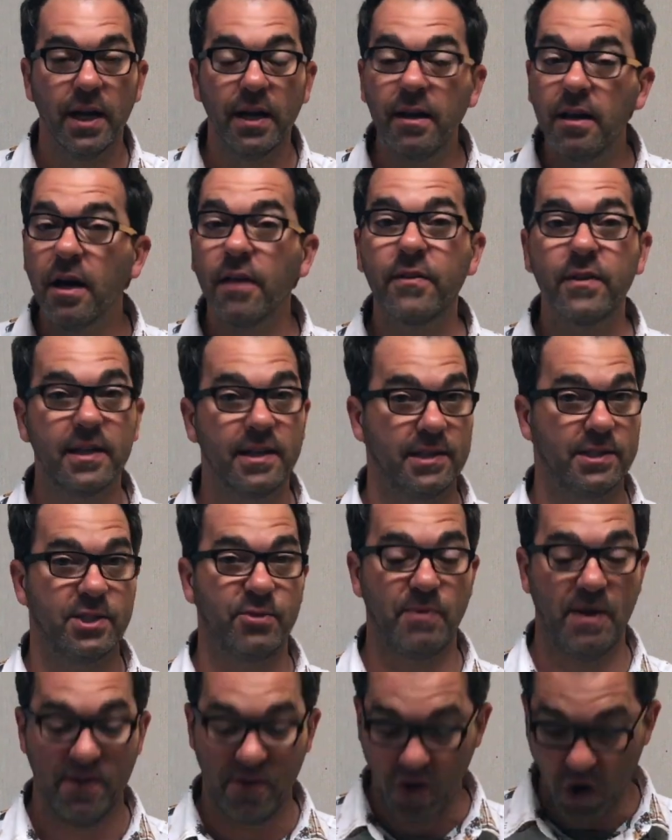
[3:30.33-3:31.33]
Nothing gets in
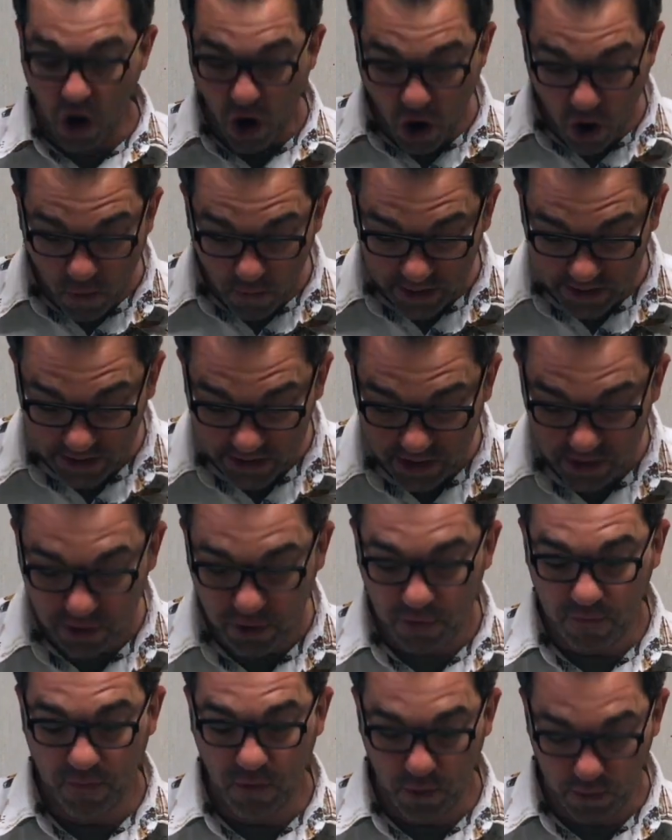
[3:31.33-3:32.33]
the way. They're always going to
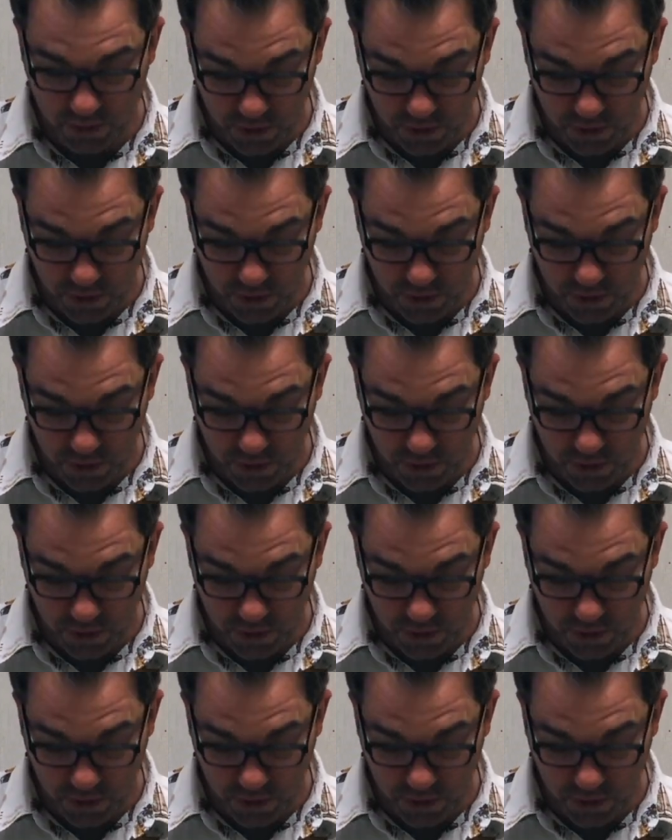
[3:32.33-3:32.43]
go forward.